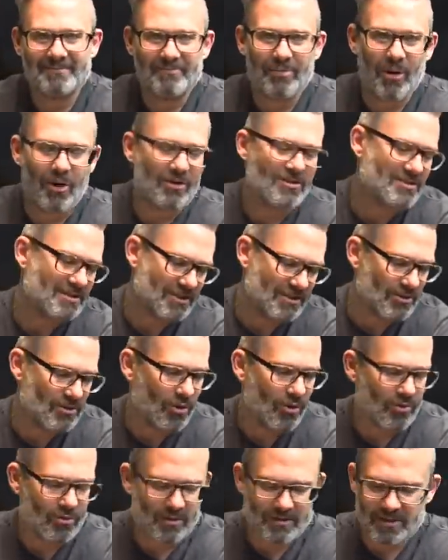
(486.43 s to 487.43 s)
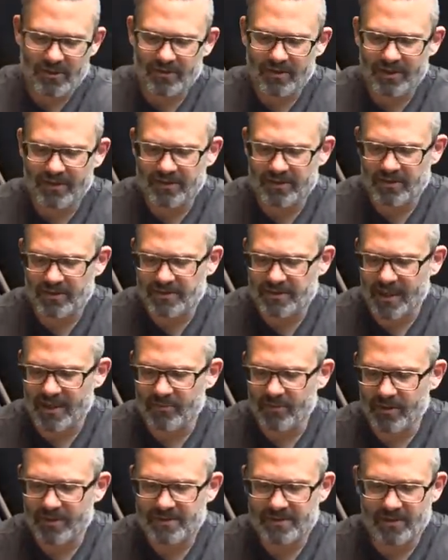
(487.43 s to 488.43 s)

parsed in the core rules, I don't think, in the General's Handbook.